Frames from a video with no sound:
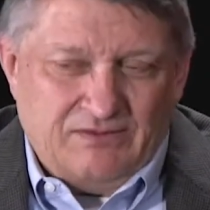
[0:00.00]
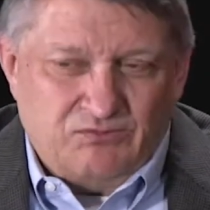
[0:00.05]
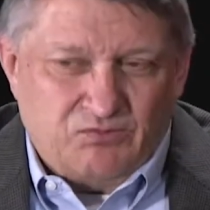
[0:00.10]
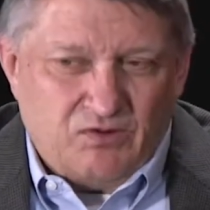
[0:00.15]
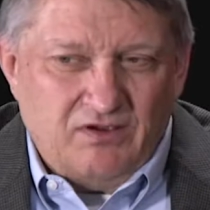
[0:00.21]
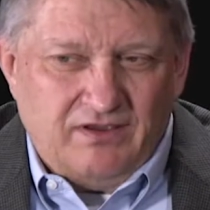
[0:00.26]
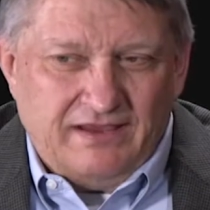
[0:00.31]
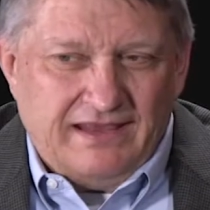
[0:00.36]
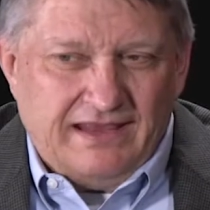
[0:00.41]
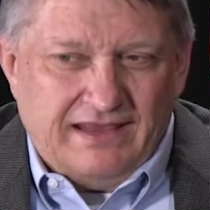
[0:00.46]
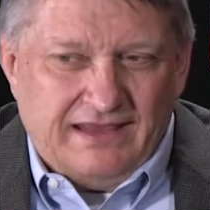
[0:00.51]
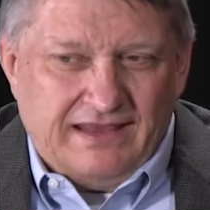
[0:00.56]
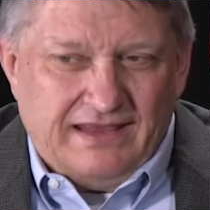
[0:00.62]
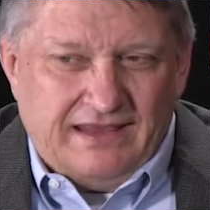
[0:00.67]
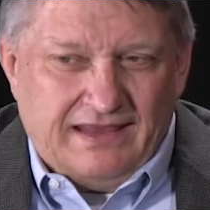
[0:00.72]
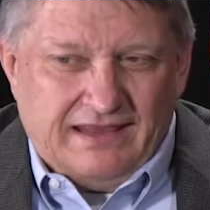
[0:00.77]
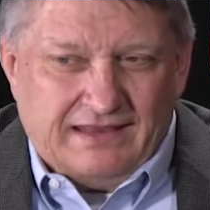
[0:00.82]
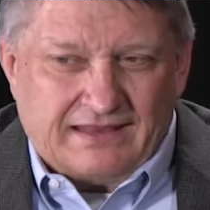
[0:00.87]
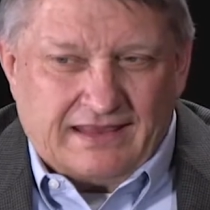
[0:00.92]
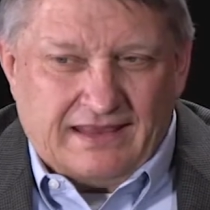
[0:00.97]

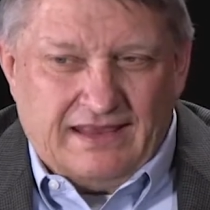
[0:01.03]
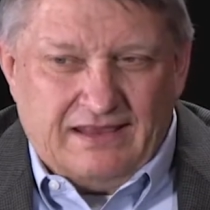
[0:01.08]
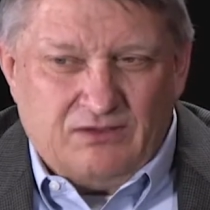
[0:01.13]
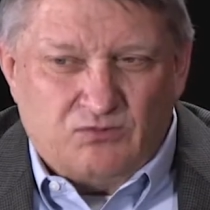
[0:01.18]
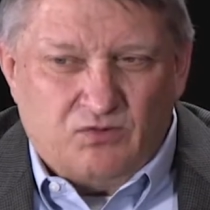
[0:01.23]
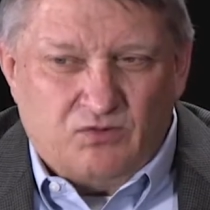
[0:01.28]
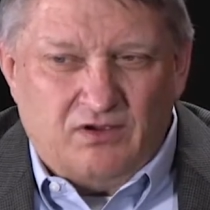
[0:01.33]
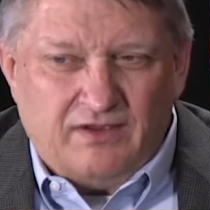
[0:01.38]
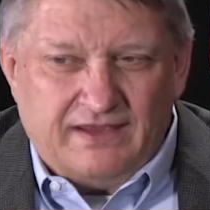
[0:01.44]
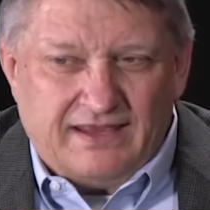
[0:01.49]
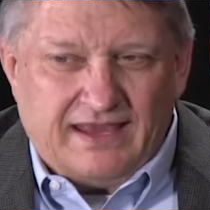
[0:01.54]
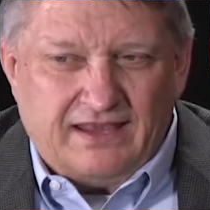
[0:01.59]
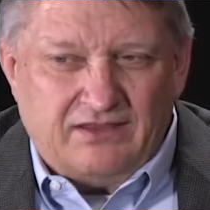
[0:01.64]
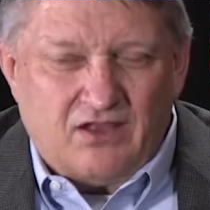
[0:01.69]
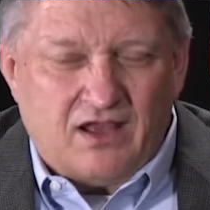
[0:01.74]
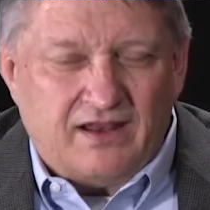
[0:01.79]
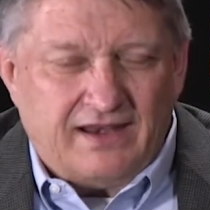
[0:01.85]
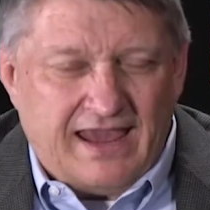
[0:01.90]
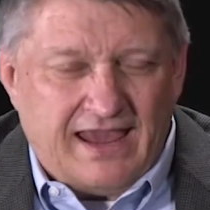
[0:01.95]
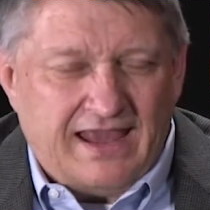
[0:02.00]
really
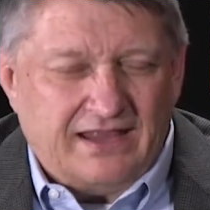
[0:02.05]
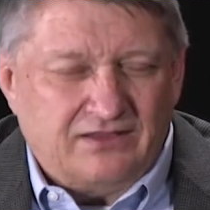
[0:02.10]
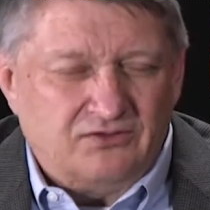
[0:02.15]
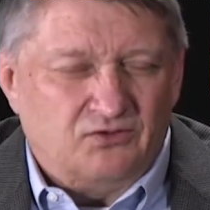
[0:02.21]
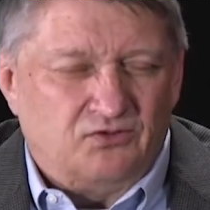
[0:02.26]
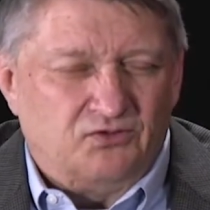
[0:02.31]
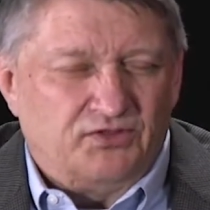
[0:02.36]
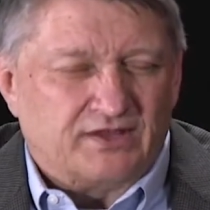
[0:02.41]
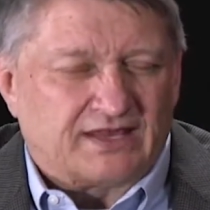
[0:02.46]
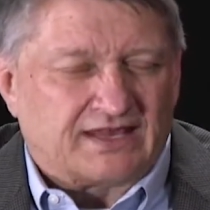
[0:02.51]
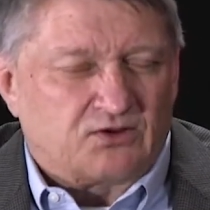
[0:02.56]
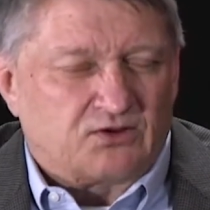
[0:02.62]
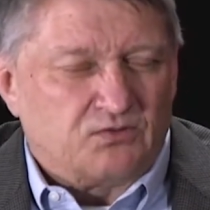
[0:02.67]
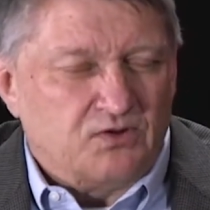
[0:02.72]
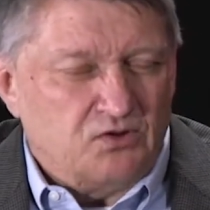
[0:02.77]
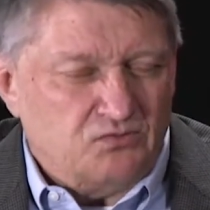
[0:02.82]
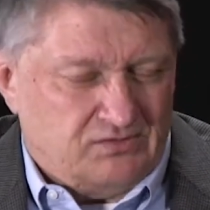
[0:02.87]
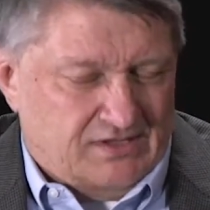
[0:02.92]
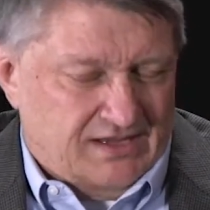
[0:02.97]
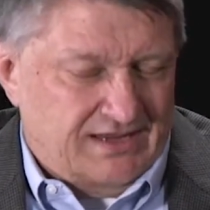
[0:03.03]
cannot handle the
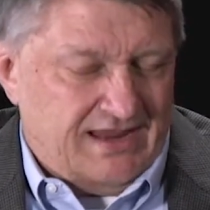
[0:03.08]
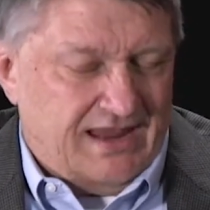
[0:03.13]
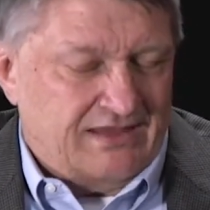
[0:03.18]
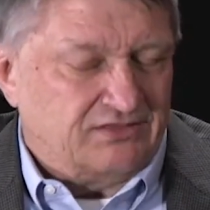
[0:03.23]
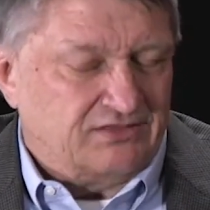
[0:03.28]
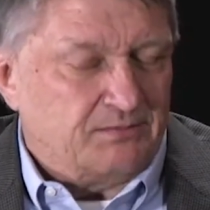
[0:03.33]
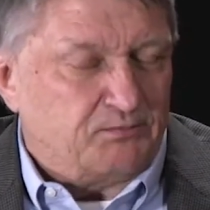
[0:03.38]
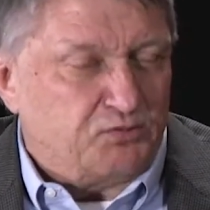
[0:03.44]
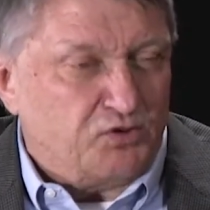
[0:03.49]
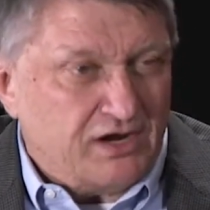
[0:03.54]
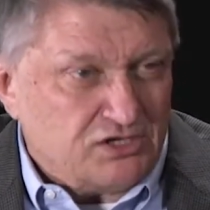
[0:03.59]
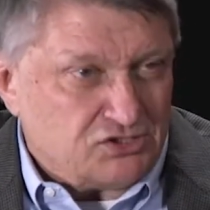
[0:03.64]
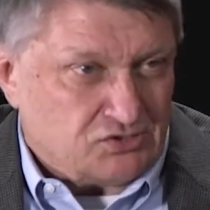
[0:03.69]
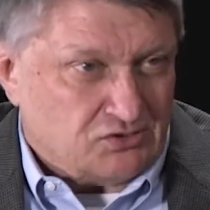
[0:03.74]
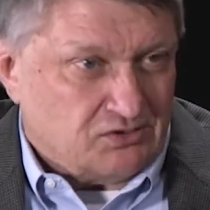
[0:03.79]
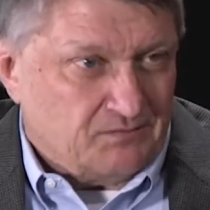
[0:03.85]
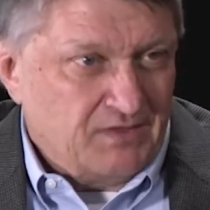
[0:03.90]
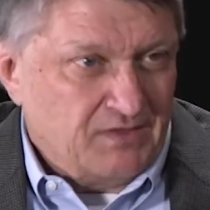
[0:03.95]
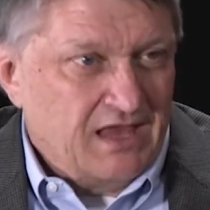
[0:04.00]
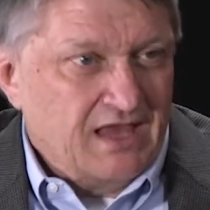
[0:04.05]
scrutiny and the
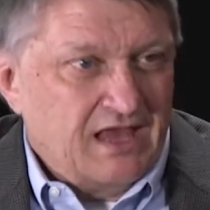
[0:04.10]
pressure.